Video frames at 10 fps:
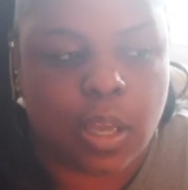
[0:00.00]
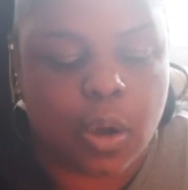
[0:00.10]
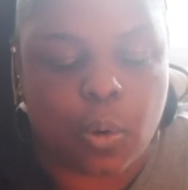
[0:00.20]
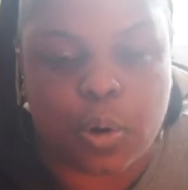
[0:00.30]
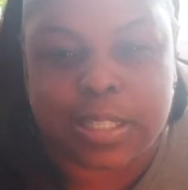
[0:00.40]

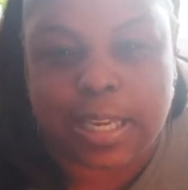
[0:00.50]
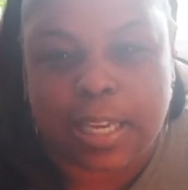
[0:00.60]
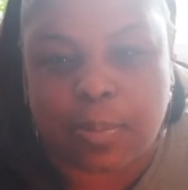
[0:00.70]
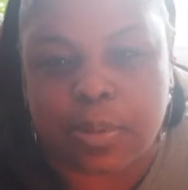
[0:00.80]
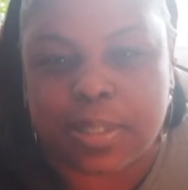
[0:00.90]
or I was
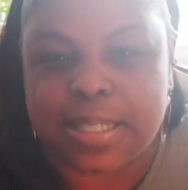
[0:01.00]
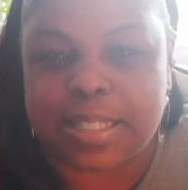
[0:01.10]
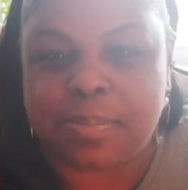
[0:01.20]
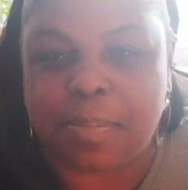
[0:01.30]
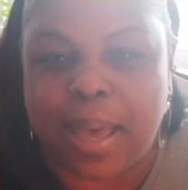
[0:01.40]
able to
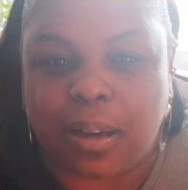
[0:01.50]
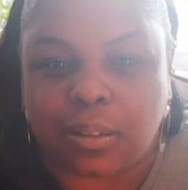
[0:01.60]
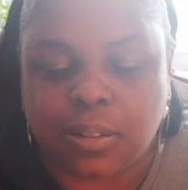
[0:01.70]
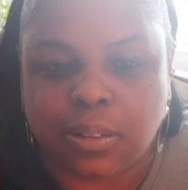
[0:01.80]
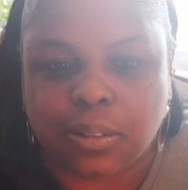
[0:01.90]

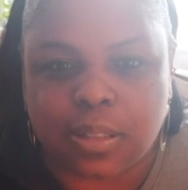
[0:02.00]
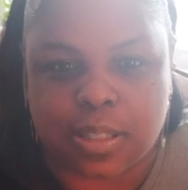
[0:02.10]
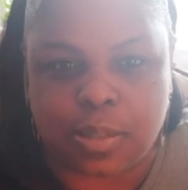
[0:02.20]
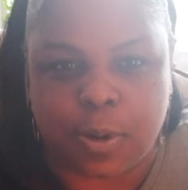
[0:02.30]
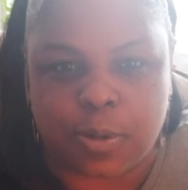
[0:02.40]
smell
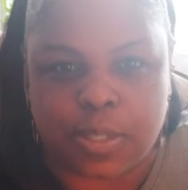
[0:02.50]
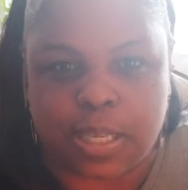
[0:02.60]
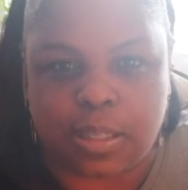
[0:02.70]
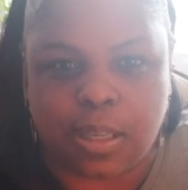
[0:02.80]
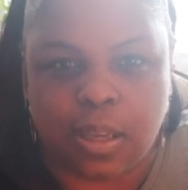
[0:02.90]
this person,